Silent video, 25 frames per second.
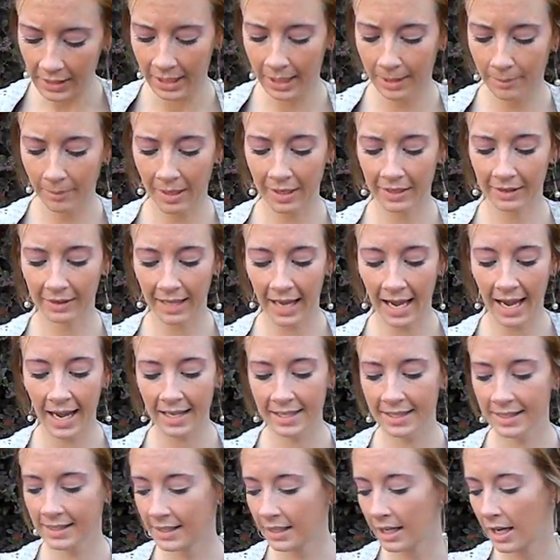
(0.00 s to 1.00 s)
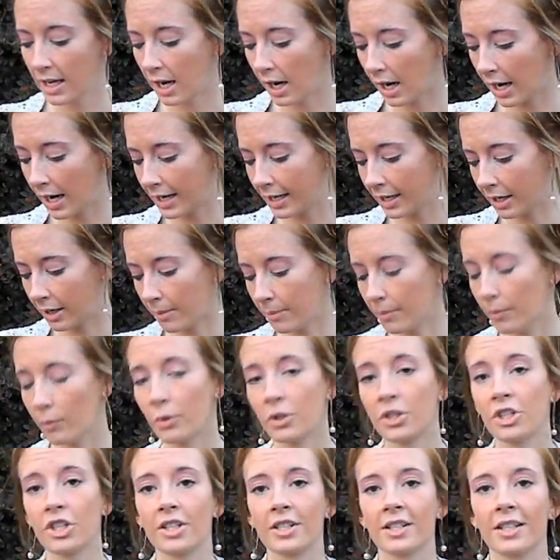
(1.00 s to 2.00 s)
And my last item,
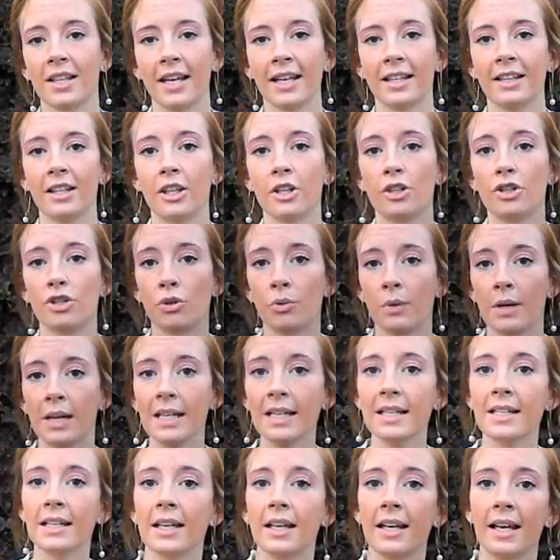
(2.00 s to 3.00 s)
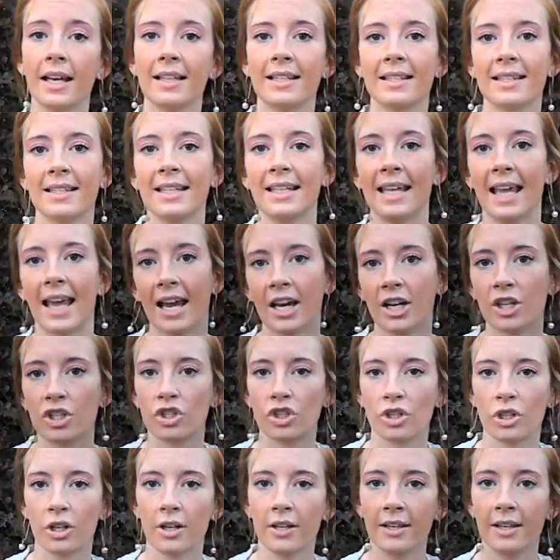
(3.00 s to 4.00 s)
which is like the treat, it's the
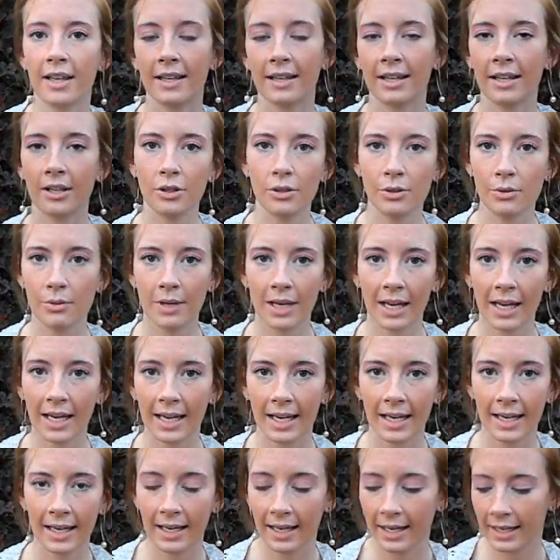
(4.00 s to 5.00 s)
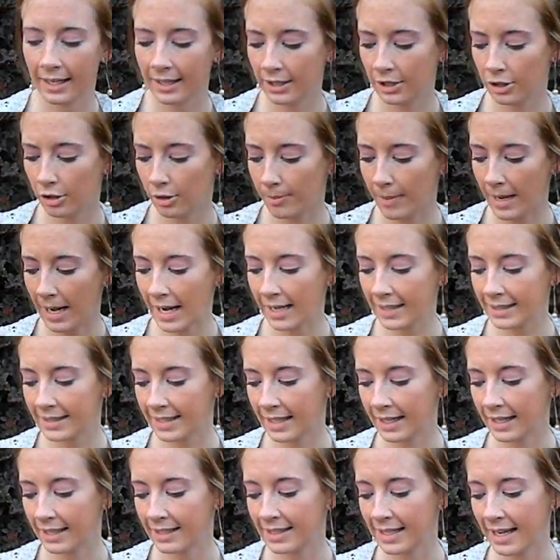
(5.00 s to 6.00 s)
extra that you get in your box.
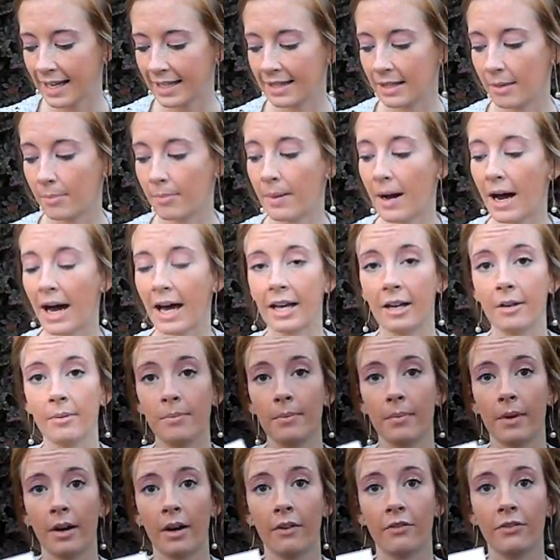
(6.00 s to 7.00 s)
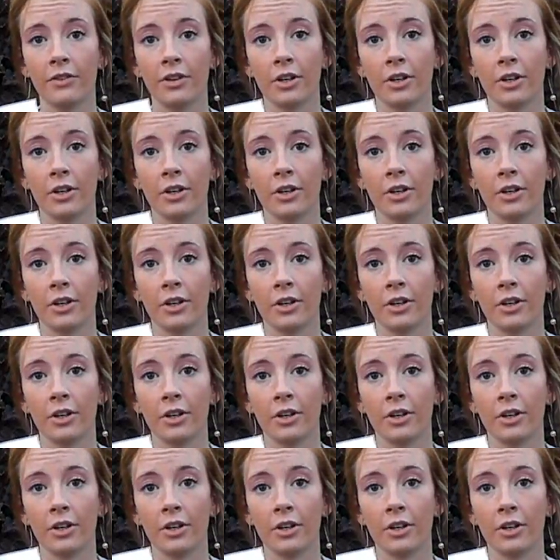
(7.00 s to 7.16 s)
It's at the bottom of